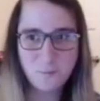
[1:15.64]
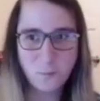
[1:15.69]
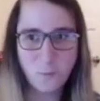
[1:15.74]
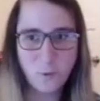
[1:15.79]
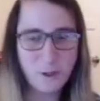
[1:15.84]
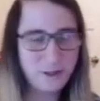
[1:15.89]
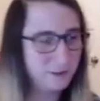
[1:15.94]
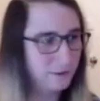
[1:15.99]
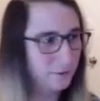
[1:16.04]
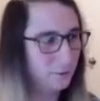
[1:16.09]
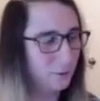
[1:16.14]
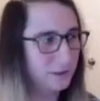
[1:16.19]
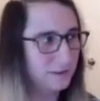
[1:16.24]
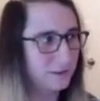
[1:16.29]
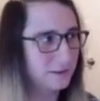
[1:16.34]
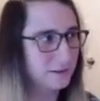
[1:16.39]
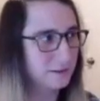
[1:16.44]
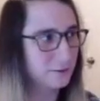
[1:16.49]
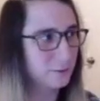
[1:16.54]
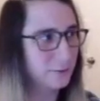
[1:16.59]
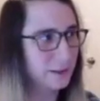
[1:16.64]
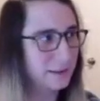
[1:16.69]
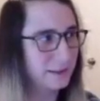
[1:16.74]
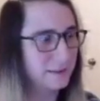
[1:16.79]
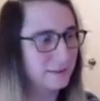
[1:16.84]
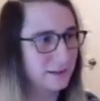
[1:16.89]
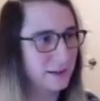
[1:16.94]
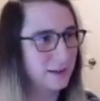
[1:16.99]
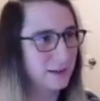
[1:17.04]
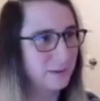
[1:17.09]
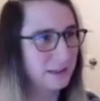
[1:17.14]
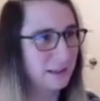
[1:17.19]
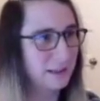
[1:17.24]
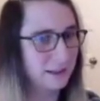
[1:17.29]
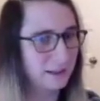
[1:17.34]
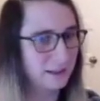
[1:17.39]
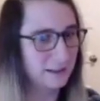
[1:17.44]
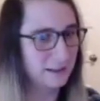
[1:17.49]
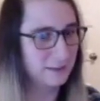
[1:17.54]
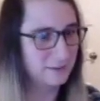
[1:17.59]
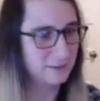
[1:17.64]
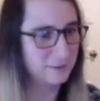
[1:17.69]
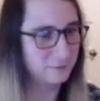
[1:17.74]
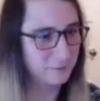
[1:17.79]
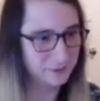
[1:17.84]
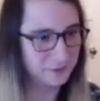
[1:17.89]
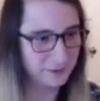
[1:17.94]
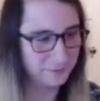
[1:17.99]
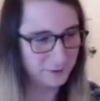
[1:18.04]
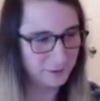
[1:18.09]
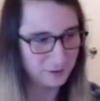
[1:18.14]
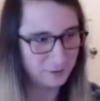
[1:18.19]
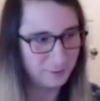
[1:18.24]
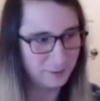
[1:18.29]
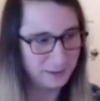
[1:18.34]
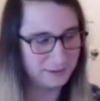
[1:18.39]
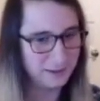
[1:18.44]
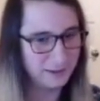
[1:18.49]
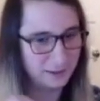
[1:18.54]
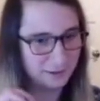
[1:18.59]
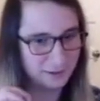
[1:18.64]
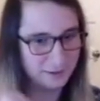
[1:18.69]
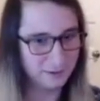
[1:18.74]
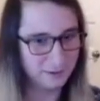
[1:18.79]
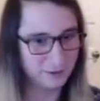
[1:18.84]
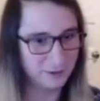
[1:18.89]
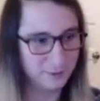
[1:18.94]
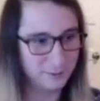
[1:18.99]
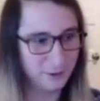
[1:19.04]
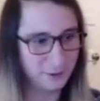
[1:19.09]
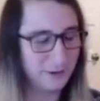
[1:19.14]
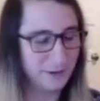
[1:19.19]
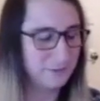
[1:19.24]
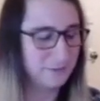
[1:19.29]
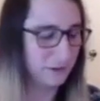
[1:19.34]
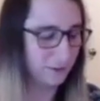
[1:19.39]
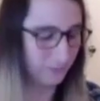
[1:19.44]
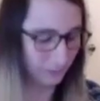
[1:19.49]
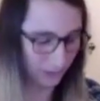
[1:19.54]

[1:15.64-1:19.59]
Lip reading: What you want to do with this game, and like it's specific speed tech to the TurboGrafx